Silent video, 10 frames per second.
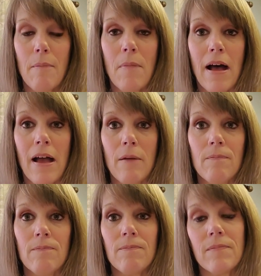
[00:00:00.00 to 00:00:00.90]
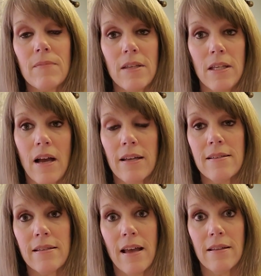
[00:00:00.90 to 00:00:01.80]
my
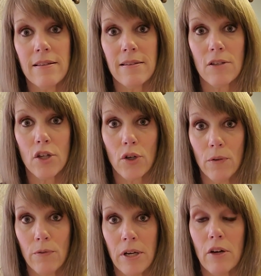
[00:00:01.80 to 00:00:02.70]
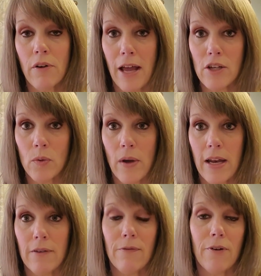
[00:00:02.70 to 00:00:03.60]
youngest son's girlfriend
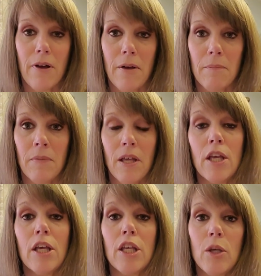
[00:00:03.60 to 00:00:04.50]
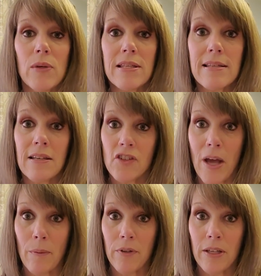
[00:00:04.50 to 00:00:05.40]
graduated from UNC
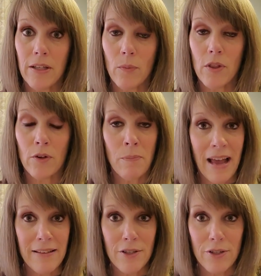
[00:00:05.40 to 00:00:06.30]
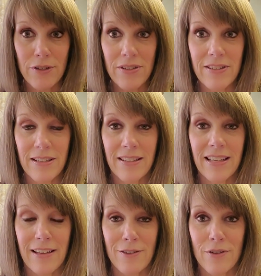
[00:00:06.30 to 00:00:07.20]
Chapel Hill with her master's
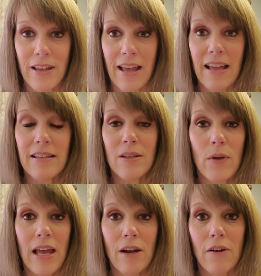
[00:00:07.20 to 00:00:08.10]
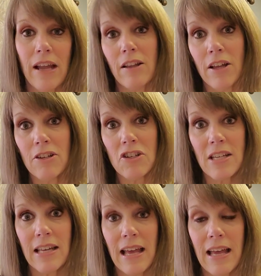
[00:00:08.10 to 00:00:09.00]
yesterday, and so we had a great lunch
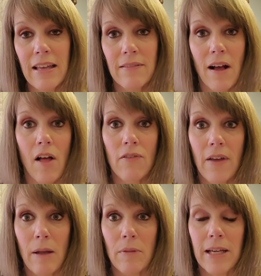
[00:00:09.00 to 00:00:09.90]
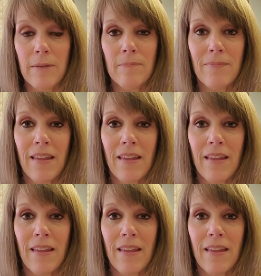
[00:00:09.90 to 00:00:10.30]
today, all the family.